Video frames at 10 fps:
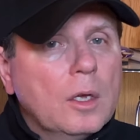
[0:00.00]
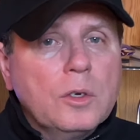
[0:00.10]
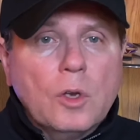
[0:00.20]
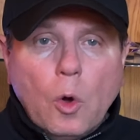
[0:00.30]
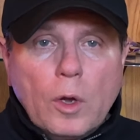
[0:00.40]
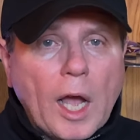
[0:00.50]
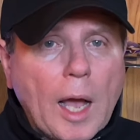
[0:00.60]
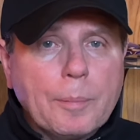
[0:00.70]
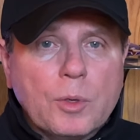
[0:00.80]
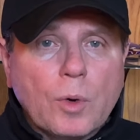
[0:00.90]
no
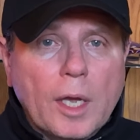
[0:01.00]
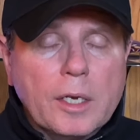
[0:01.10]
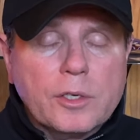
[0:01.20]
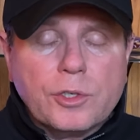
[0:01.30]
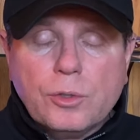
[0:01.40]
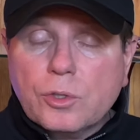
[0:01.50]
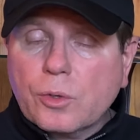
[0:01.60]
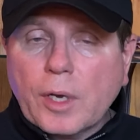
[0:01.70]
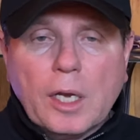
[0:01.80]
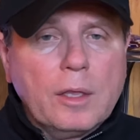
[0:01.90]
copyright issues
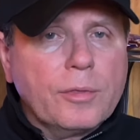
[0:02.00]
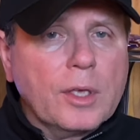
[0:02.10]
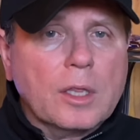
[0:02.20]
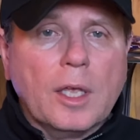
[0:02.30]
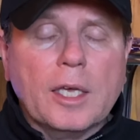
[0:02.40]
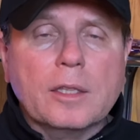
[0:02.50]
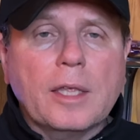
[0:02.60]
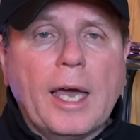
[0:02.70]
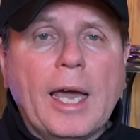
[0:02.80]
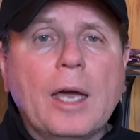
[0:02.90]
or anything like
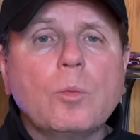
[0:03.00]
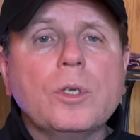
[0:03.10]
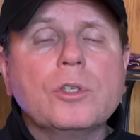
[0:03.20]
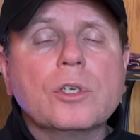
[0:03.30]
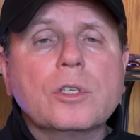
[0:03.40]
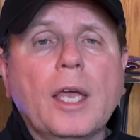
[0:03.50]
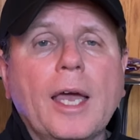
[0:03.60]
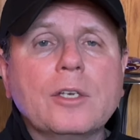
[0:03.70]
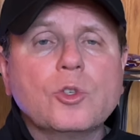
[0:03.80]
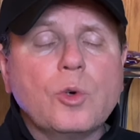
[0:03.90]
that. We just
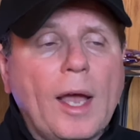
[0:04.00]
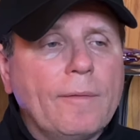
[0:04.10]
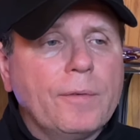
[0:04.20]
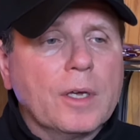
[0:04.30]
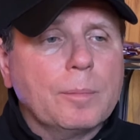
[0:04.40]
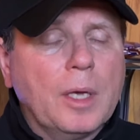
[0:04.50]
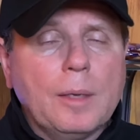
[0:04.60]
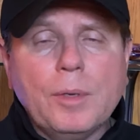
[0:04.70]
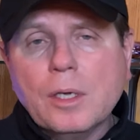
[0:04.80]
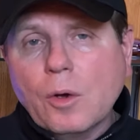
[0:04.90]
had traffic
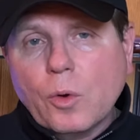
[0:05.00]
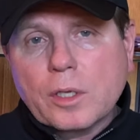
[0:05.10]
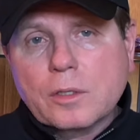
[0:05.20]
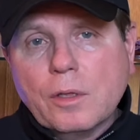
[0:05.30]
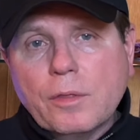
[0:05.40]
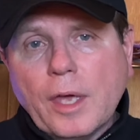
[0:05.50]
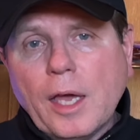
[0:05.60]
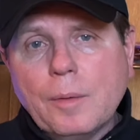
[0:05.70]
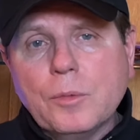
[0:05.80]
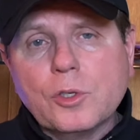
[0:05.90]
maybe going to
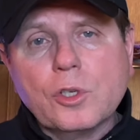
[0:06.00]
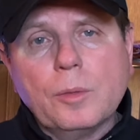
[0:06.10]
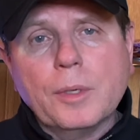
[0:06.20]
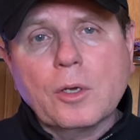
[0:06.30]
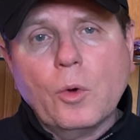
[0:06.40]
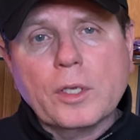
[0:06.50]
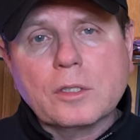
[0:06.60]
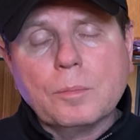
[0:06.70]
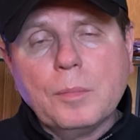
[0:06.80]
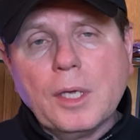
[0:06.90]
them that should have been going
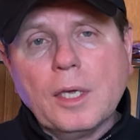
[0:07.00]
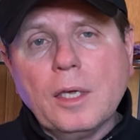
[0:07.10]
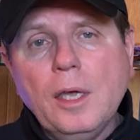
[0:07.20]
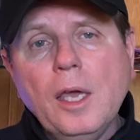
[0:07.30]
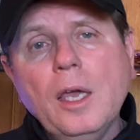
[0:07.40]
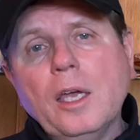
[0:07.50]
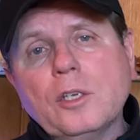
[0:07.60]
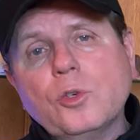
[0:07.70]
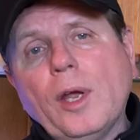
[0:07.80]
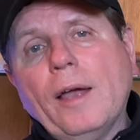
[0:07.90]
to me, and
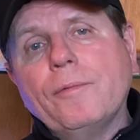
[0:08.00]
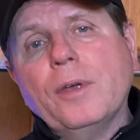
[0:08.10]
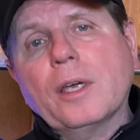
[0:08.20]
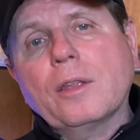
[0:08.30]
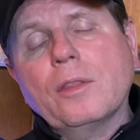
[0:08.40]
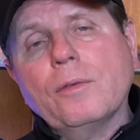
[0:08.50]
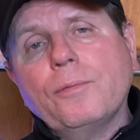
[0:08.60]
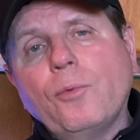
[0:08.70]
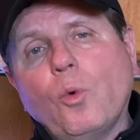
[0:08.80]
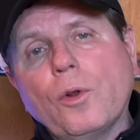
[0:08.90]
traffic
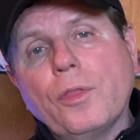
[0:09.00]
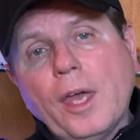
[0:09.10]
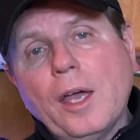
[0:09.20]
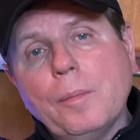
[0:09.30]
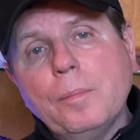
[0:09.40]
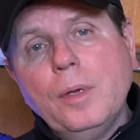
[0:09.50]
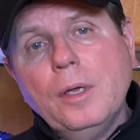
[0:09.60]
for them